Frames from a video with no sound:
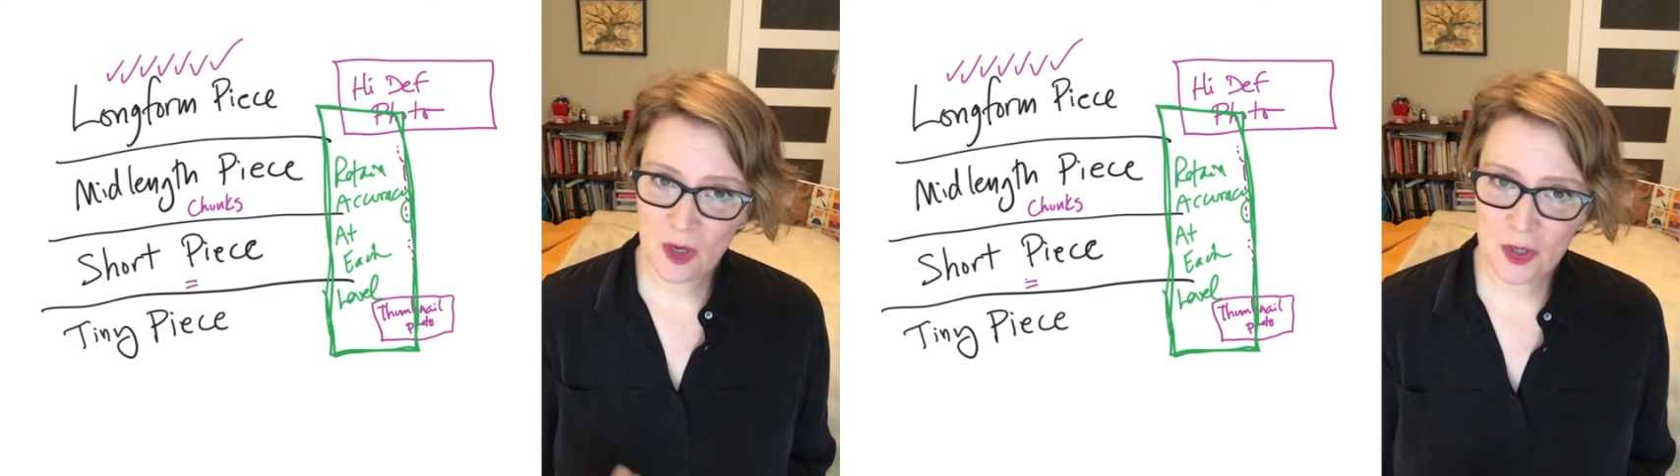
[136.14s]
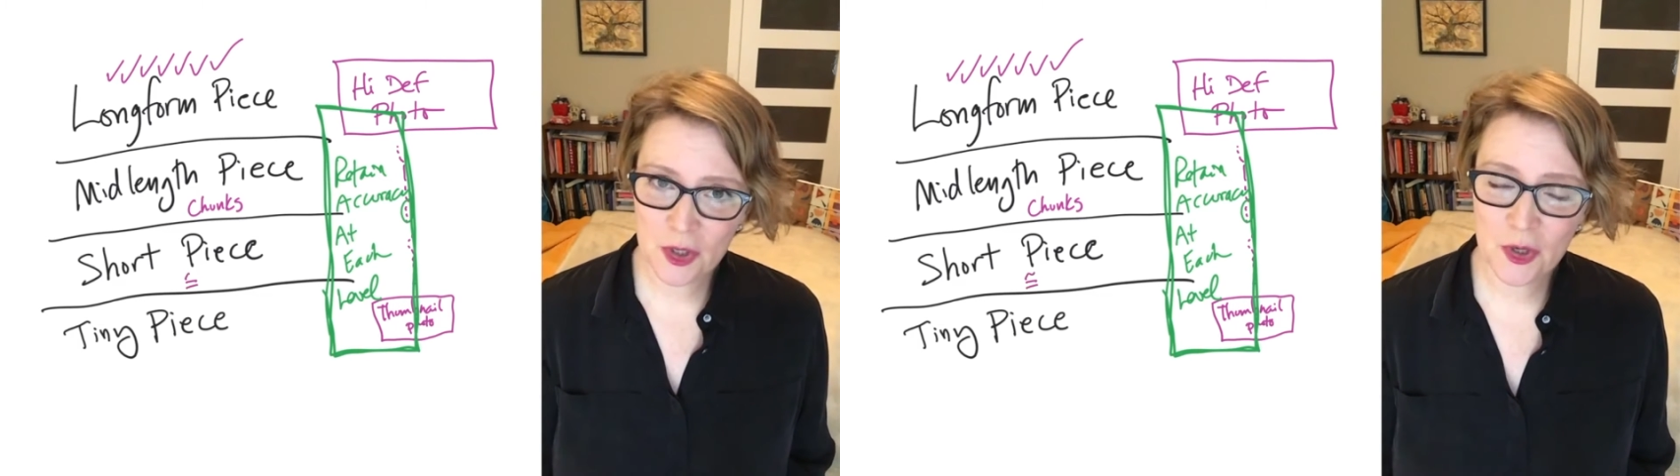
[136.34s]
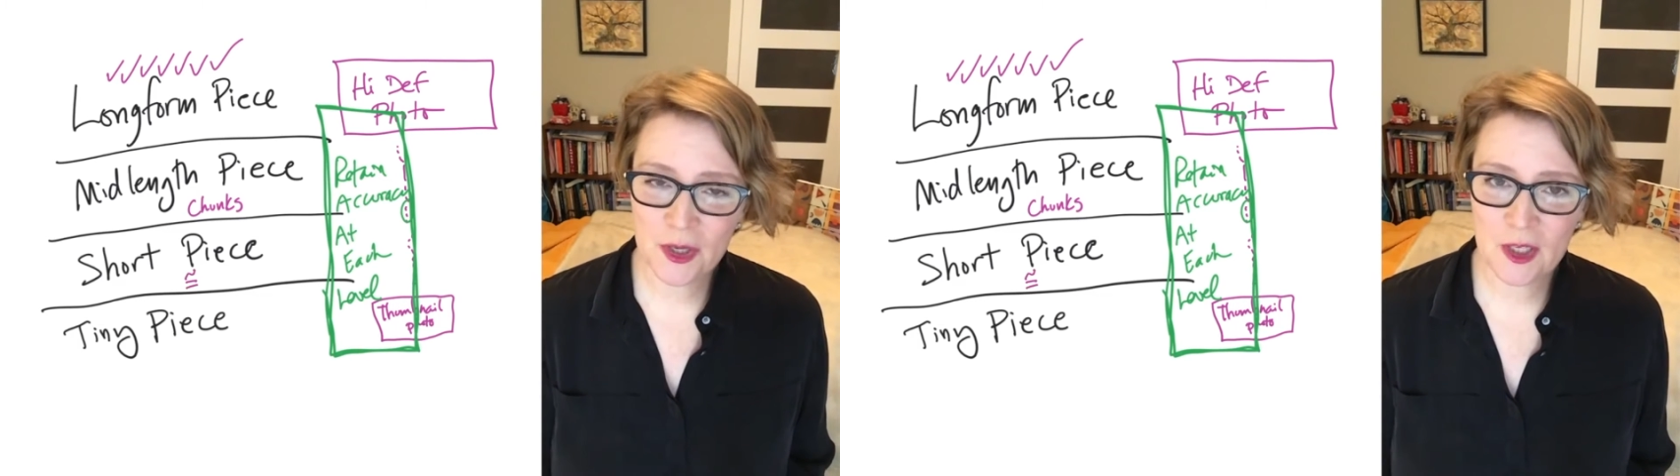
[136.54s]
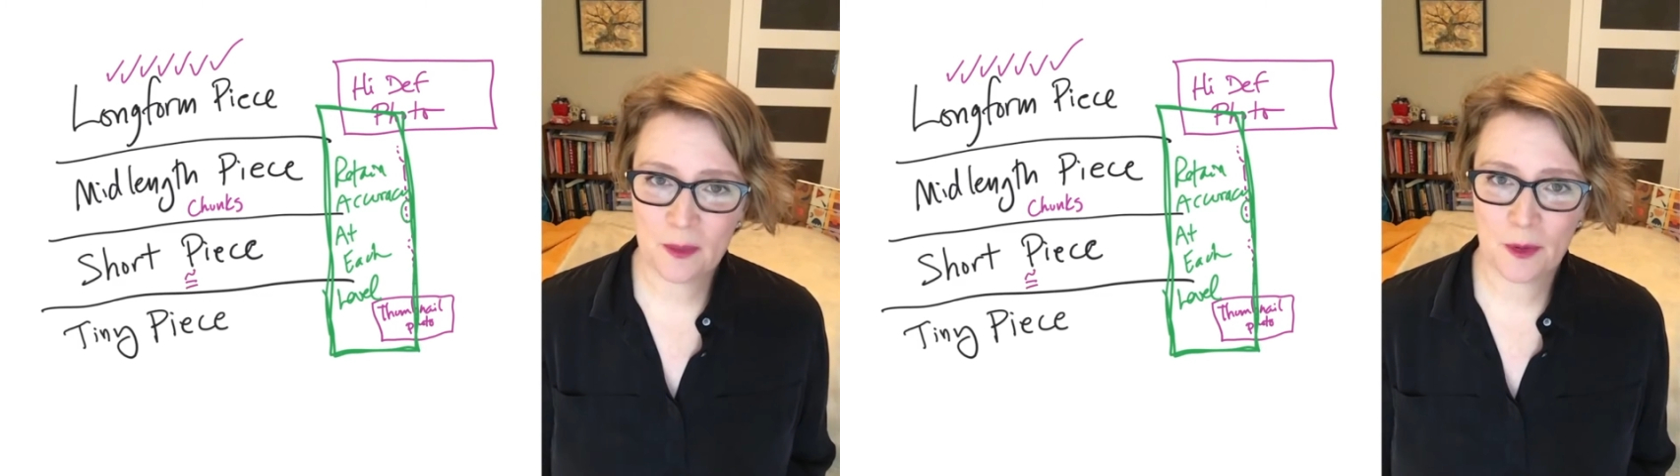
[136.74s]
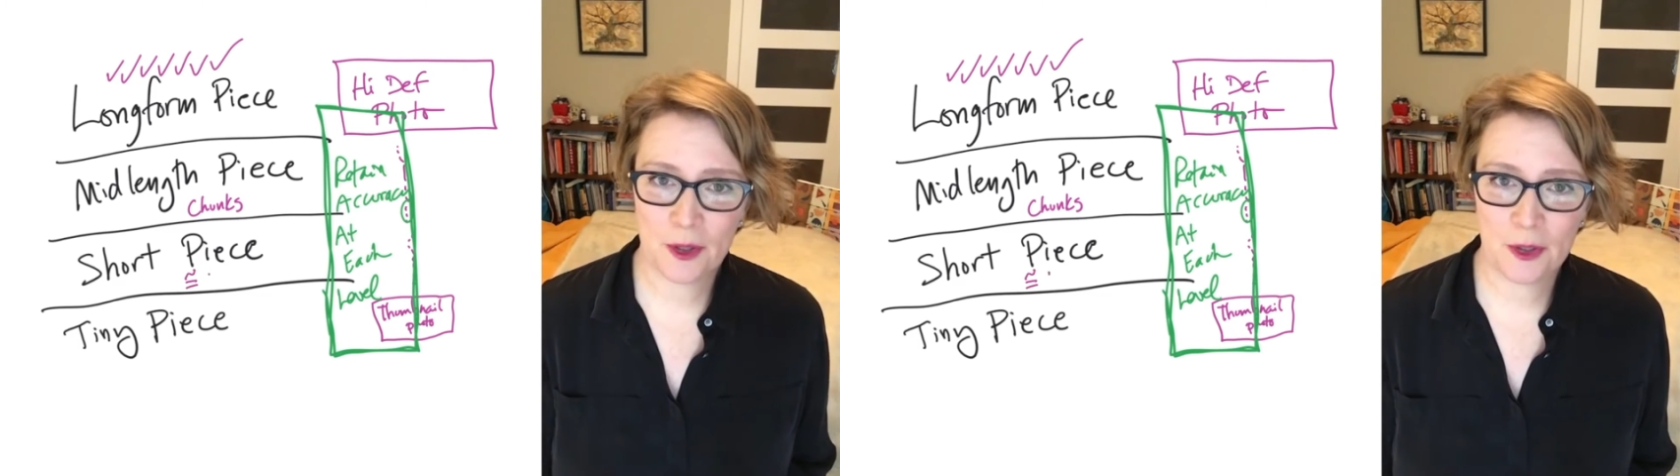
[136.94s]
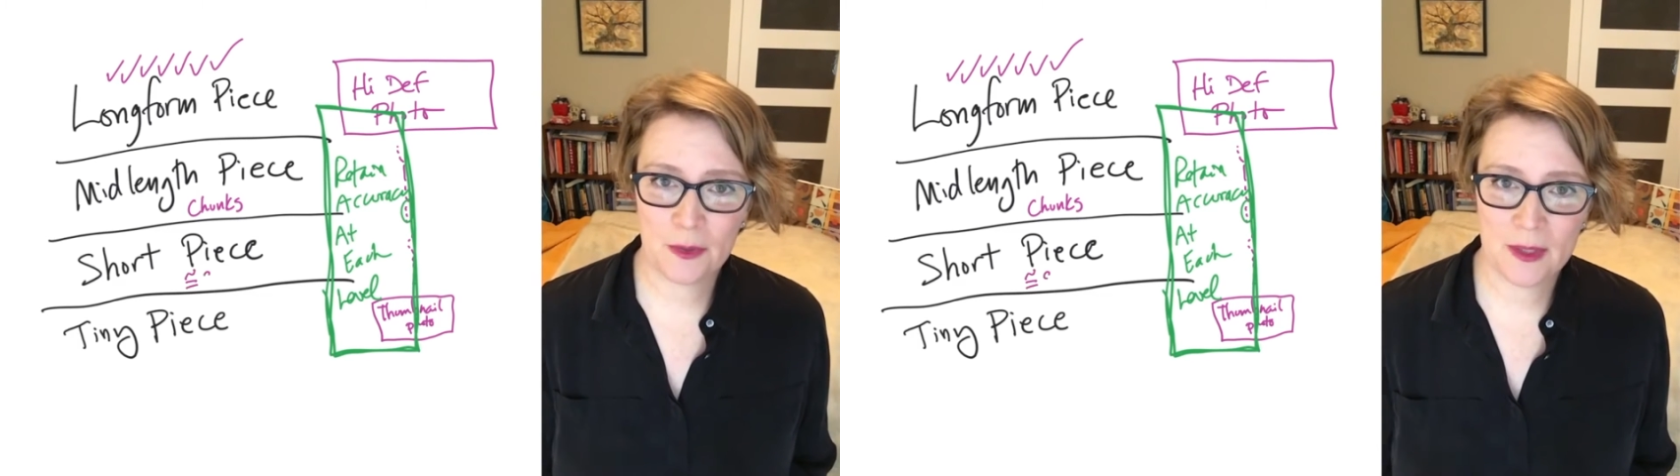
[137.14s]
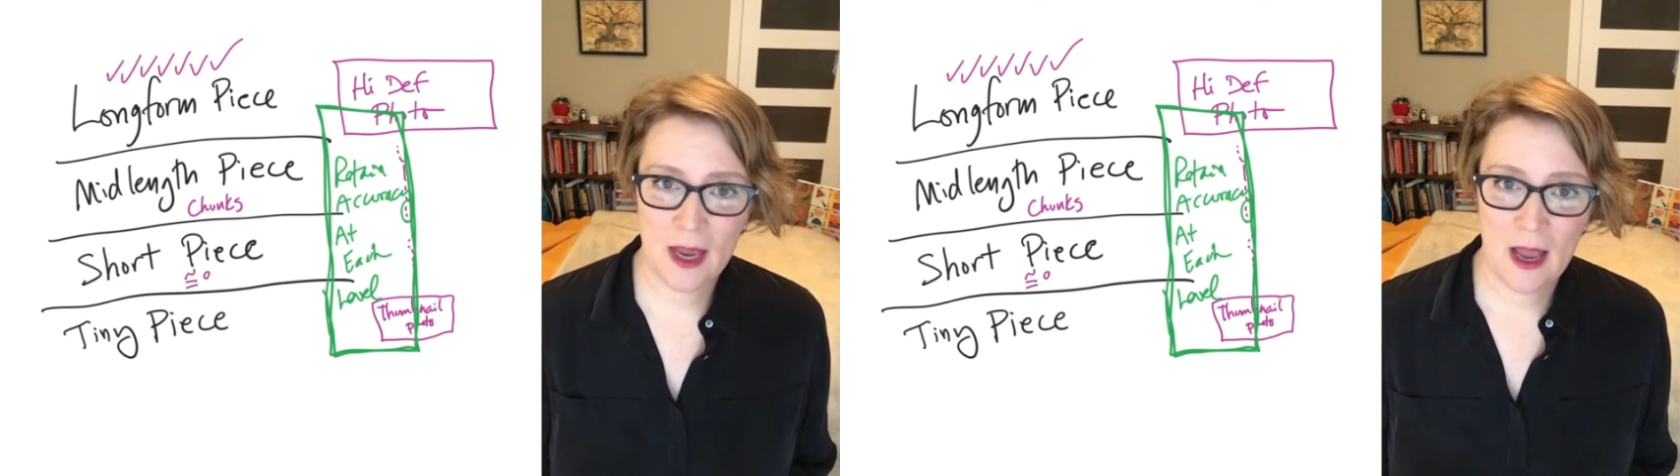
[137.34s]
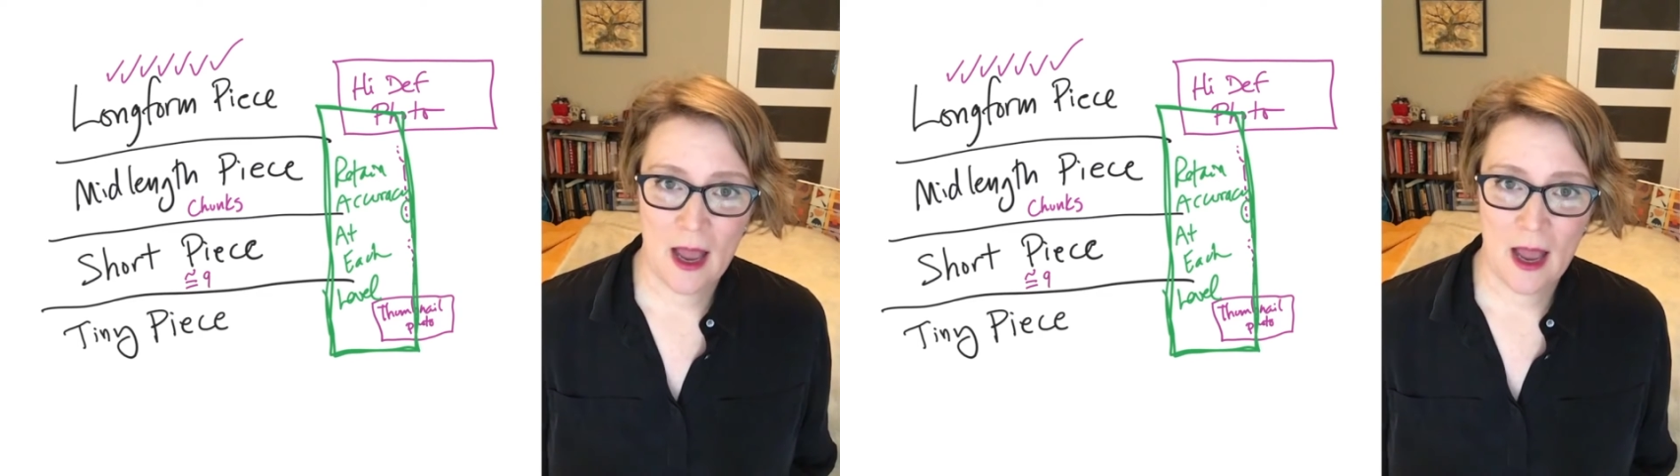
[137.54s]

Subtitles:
So you need to produce